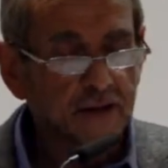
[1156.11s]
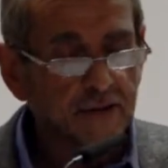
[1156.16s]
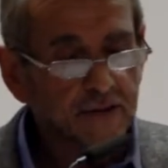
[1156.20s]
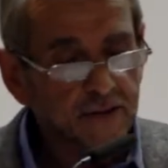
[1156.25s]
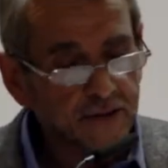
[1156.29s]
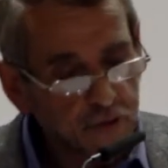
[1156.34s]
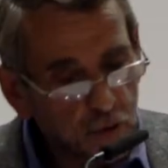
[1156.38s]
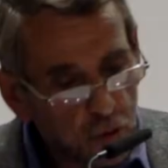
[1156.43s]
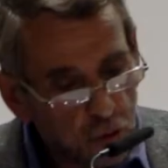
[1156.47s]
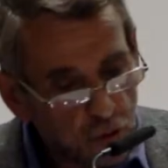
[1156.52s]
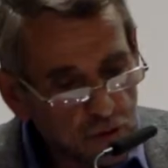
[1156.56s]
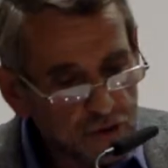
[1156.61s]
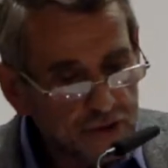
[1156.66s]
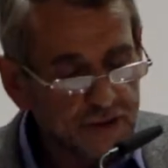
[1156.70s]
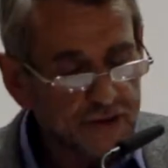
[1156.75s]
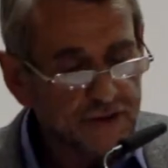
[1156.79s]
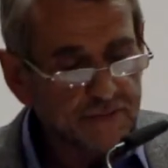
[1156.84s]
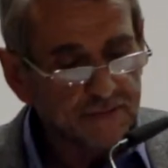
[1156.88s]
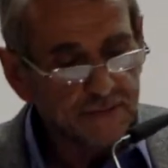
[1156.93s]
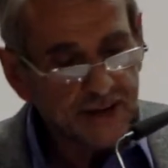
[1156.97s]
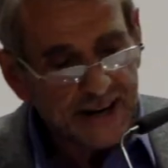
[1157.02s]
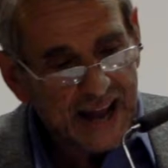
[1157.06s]

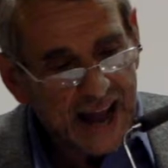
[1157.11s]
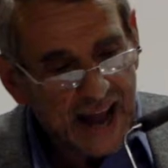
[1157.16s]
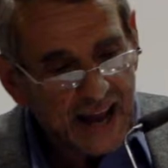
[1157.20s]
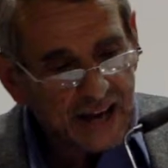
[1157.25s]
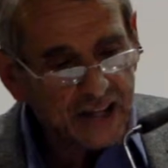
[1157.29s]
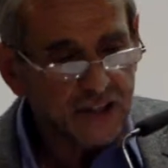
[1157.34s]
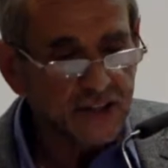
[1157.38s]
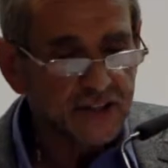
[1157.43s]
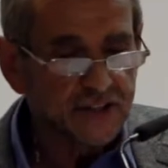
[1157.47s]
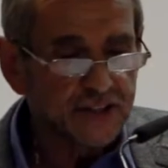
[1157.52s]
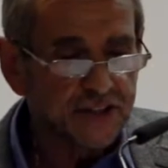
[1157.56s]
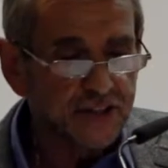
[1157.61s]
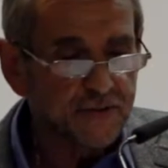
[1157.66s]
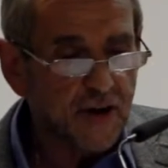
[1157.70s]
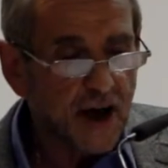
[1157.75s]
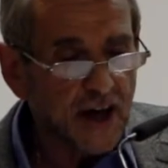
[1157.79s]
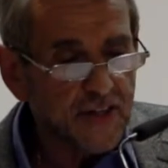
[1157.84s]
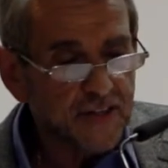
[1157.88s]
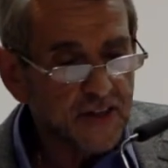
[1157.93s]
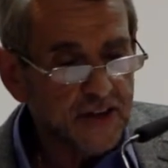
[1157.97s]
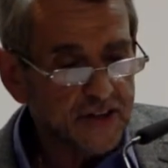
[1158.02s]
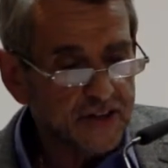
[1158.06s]
thoughts and actions
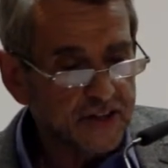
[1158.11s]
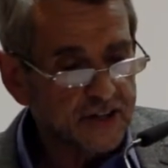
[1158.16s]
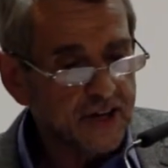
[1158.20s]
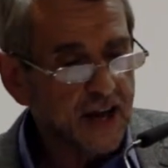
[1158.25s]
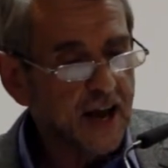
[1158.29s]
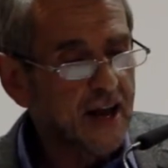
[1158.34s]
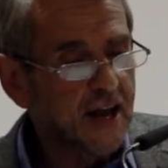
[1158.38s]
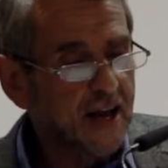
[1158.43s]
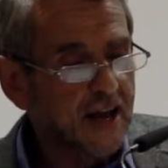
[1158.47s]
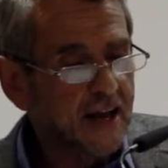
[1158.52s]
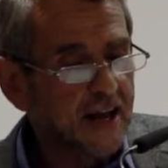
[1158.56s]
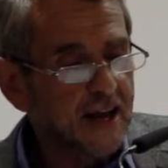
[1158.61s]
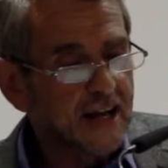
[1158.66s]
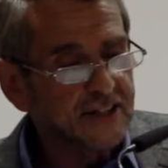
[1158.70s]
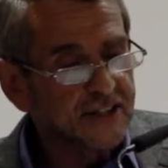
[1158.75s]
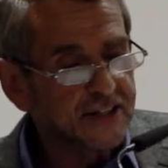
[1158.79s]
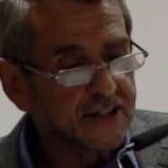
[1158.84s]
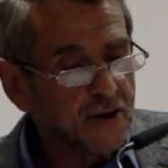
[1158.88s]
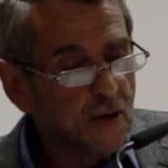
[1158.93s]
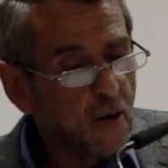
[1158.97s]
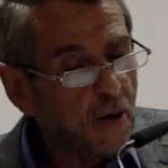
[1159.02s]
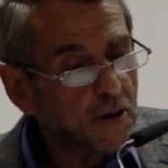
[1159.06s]
of others,
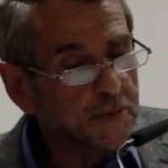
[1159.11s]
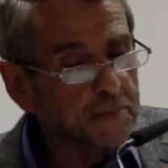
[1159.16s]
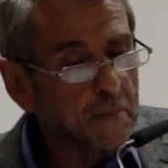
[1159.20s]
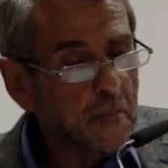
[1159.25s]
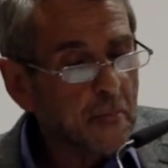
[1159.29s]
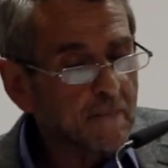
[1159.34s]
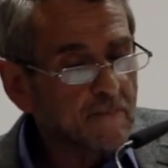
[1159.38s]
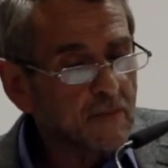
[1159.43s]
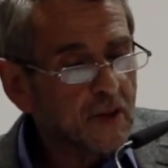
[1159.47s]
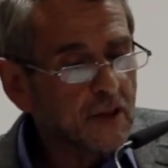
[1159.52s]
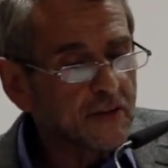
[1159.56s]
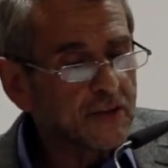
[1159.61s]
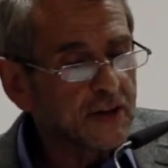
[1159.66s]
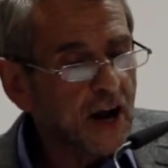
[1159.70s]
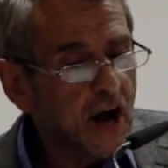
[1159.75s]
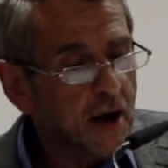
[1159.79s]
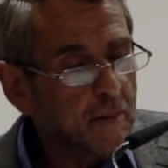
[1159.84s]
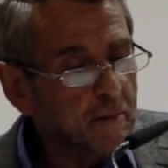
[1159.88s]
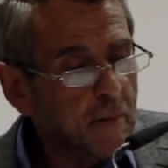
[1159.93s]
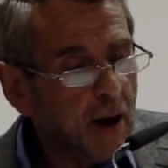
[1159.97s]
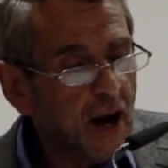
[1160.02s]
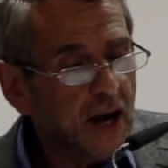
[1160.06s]
and so on,
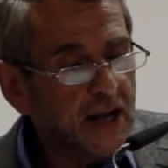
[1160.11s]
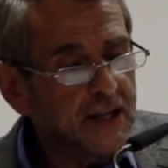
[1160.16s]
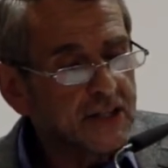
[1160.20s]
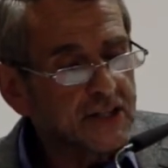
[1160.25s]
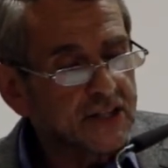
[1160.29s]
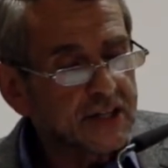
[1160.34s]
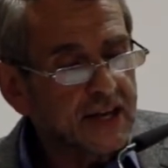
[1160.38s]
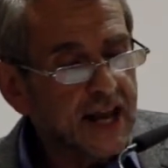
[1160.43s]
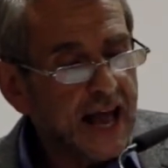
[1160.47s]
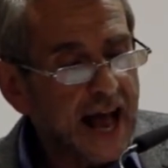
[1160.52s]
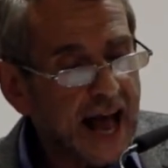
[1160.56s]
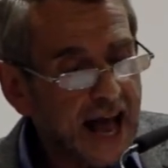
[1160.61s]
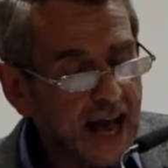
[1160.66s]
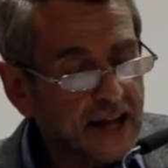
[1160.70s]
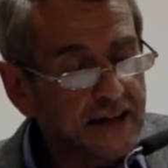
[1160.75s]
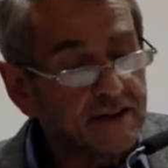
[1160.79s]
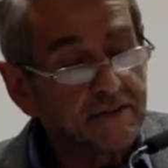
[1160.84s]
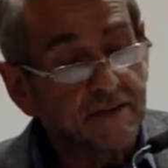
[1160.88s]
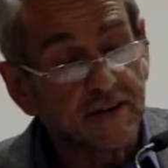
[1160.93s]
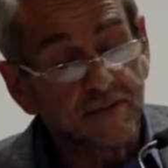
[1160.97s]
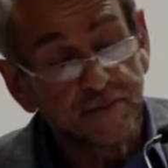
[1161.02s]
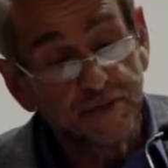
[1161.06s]
that our minds
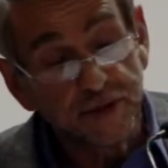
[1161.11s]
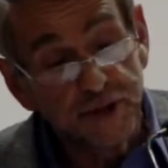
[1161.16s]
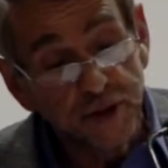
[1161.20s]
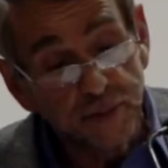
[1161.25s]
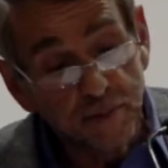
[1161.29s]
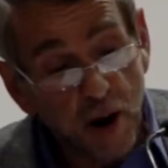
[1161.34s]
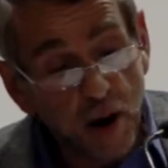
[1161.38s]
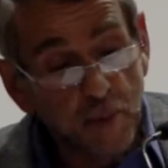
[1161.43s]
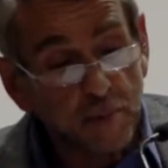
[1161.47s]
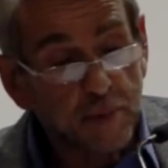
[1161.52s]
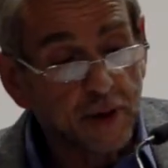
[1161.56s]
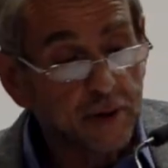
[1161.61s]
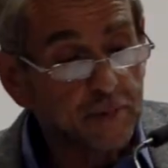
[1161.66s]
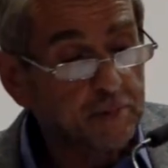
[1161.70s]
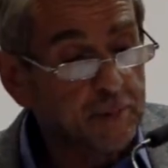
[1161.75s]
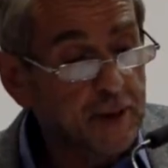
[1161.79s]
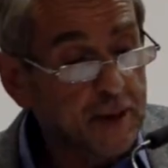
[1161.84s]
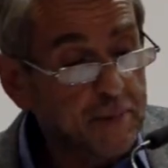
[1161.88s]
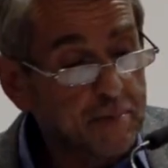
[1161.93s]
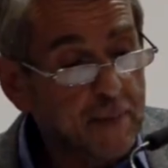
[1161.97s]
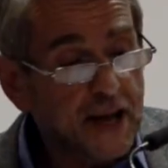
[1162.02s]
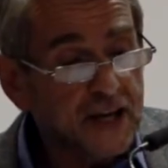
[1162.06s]
can, for the
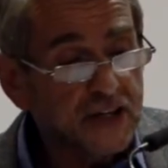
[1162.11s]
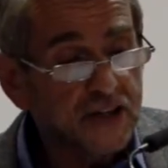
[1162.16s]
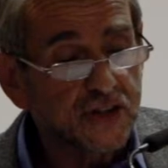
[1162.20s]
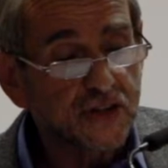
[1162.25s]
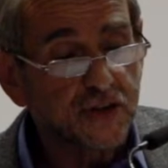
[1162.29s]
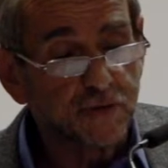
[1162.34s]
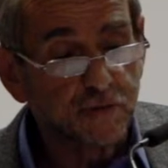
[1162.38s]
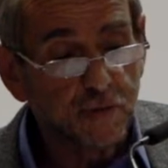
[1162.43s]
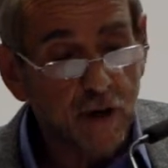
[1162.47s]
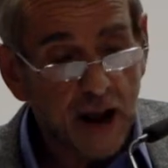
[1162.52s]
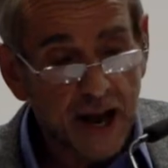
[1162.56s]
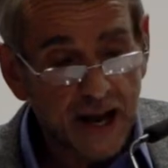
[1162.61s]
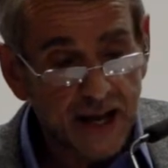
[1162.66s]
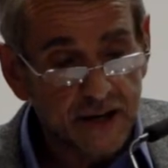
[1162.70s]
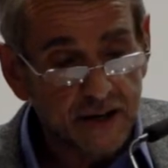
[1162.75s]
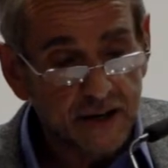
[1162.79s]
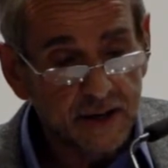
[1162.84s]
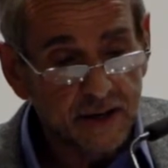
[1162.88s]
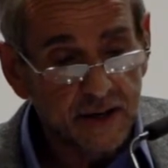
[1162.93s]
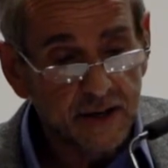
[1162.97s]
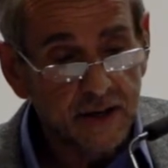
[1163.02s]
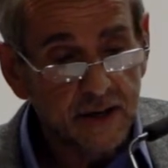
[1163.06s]
moment, be best
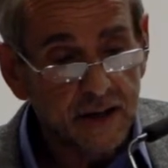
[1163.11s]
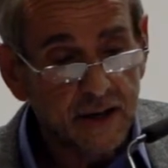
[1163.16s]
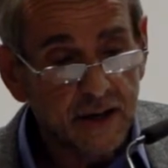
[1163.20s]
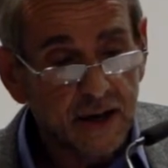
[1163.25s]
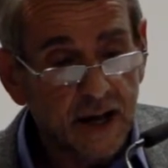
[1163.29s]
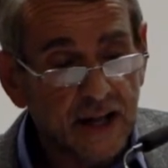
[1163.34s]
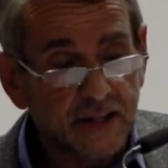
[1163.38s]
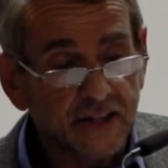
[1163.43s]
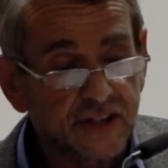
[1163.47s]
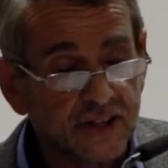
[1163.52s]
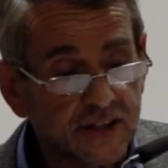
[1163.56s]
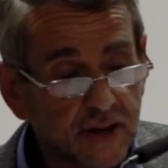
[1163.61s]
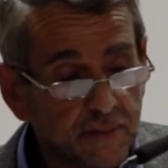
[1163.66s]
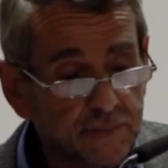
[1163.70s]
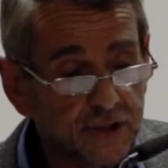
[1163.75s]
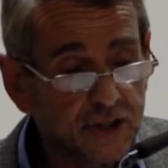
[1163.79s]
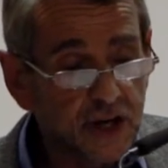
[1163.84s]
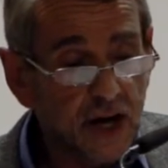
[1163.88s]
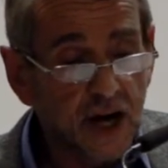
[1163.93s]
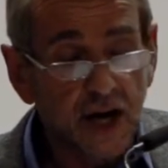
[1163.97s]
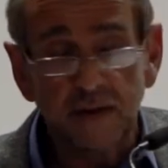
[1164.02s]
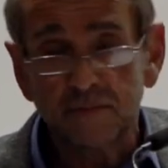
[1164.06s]
read, and
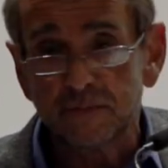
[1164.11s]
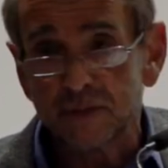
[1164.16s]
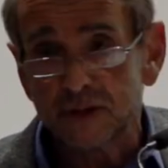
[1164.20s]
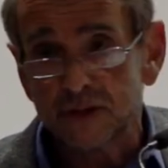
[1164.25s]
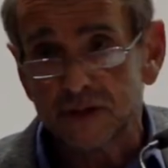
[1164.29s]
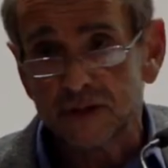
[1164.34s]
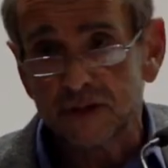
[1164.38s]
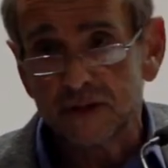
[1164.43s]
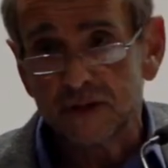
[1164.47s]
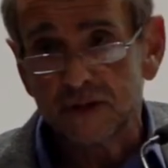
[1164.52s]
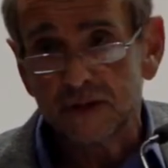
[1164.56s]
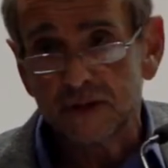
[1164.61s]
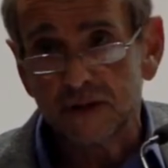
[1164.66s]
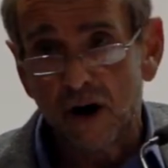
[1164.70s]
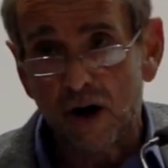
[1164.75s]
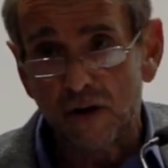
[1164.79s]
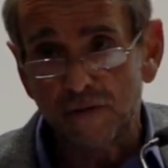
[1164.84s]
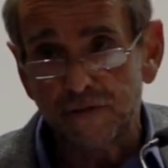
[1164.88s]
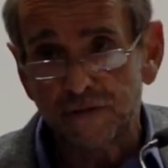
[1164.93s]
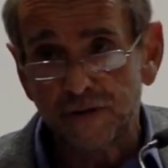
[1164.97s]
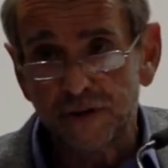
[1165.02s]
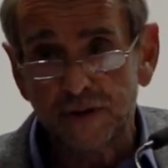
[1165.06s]
sometimes,
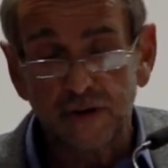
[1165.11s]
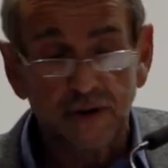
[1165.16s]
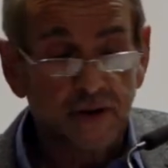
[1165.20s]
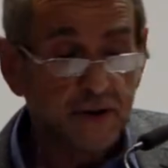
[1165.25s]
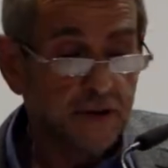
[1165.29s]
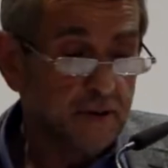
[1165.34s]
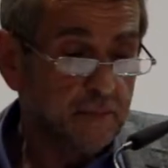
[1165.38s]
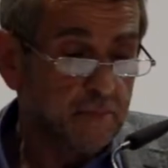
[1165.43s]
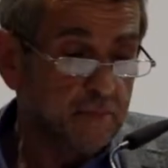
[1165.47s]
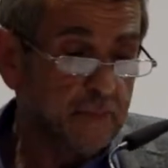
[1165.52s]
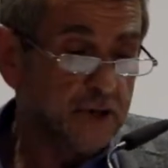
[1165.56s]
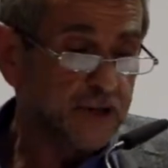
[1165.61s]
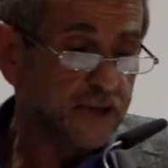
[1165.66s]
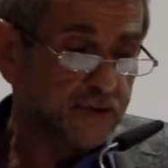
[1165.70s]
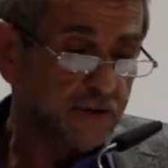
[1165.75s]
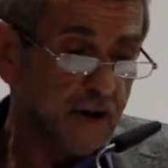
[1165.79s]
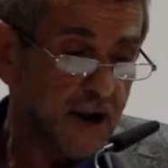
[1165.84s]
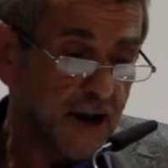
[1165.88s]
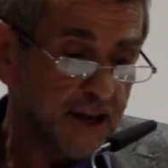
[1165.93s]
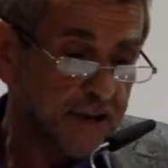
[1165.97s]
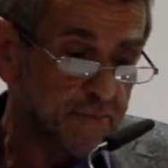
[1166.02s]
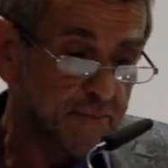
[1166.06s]
often,
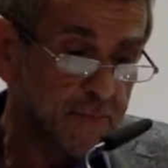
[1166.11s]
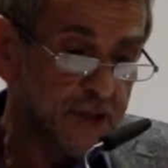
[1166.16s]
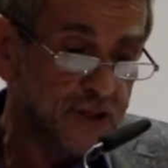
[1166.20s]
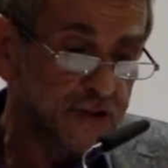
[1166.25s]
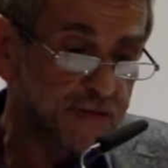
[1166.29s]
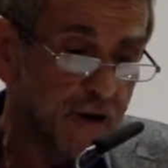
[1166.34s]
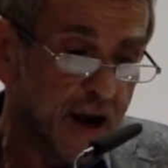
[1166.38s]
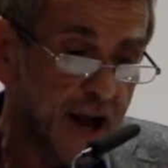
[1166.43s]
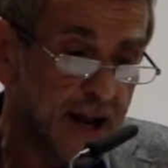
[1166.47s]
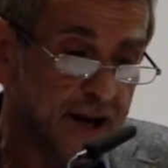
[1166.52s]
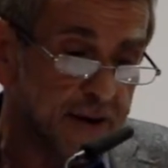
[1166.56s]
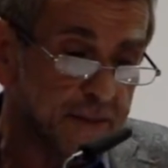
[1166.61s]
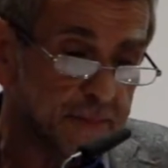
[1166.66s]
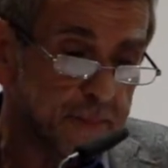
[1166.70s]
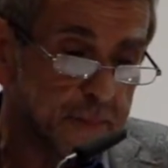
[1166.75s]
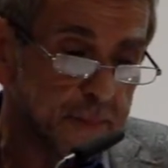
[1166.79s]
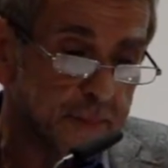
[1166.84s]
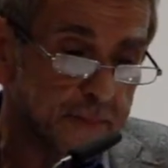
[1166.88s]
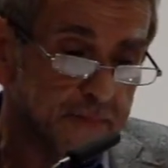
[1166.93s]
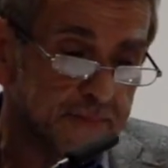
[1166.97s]
misread.